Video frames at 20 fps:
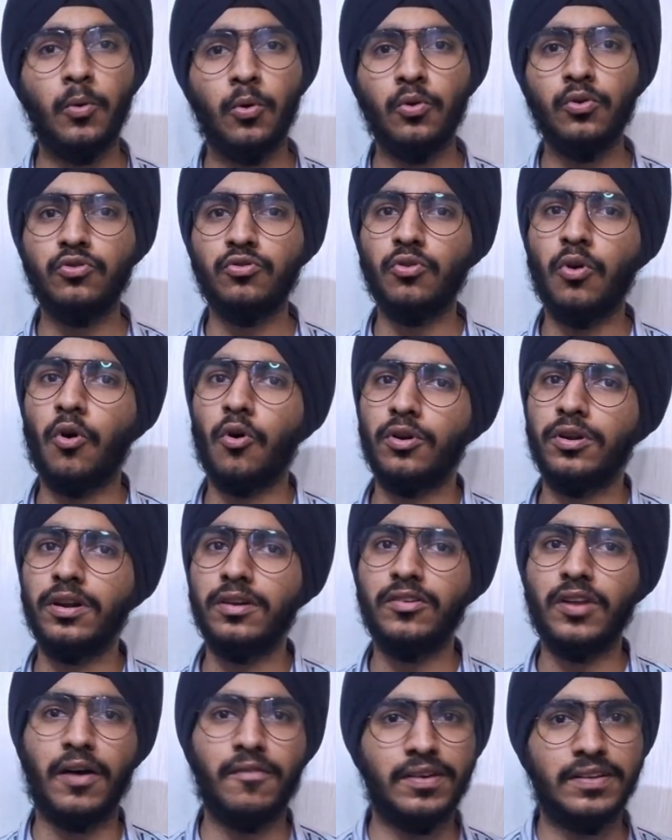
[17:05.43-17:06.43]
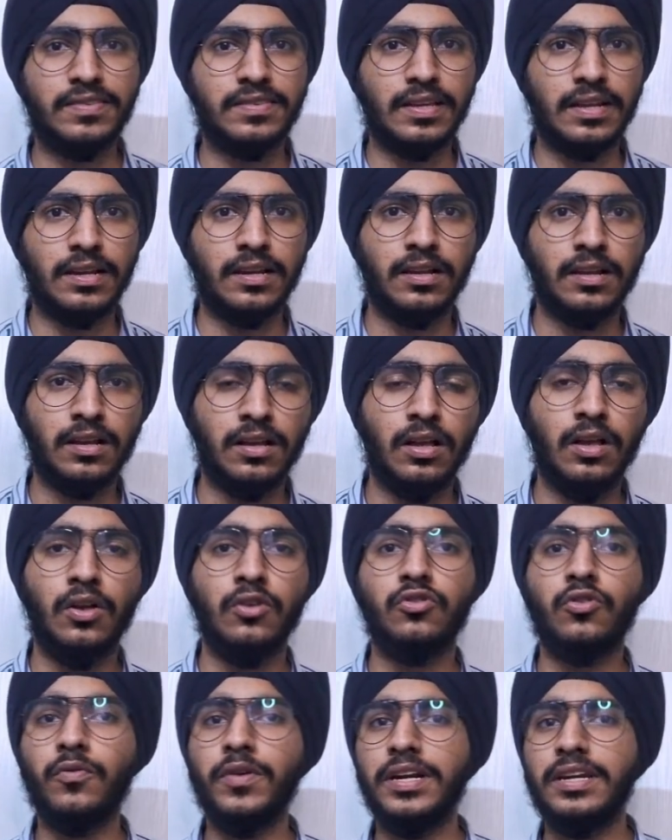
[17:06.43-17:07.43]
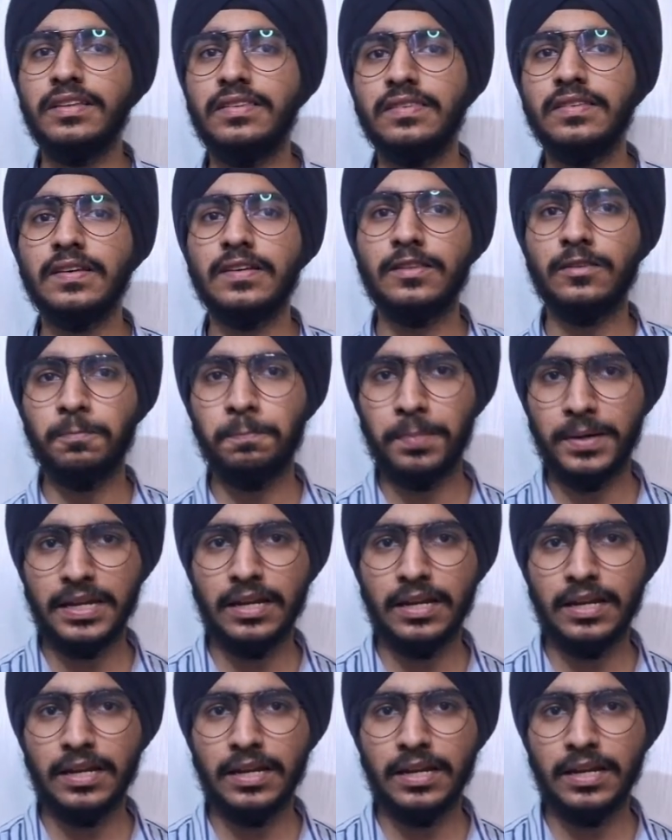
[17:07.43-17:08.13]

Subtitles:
PostOrder Traversal. So we discussed